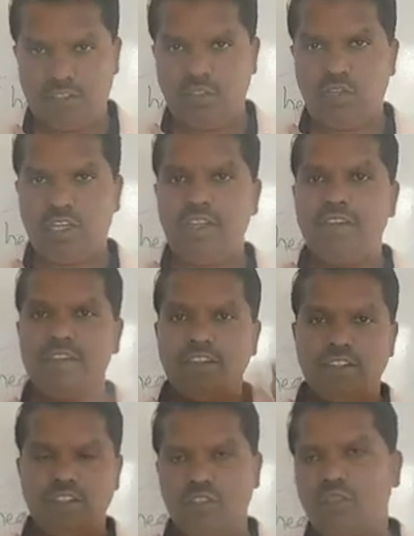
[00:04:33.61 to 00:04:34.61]
Okay,
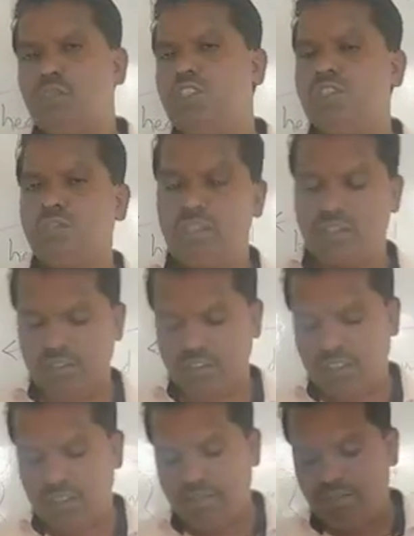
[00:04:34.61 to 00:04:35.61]
so this one,
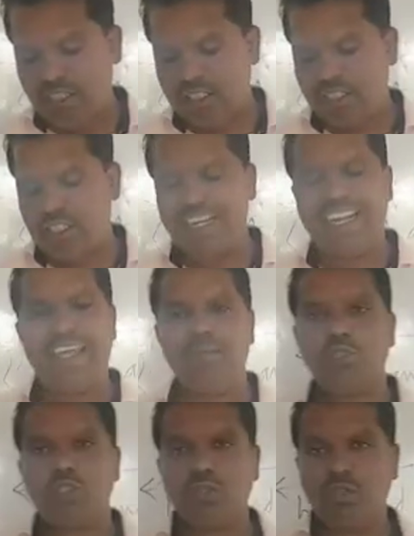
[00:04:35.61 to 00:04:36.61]
see, first
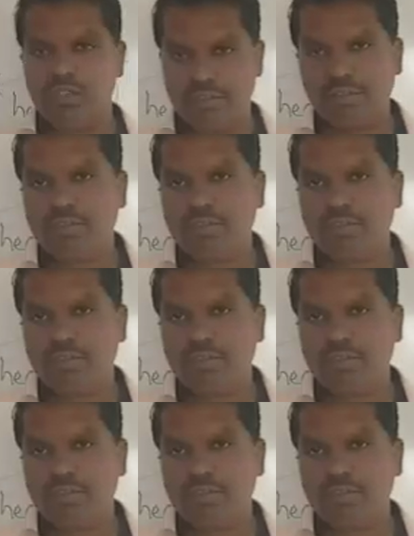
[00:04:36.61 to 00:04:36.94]
limestone.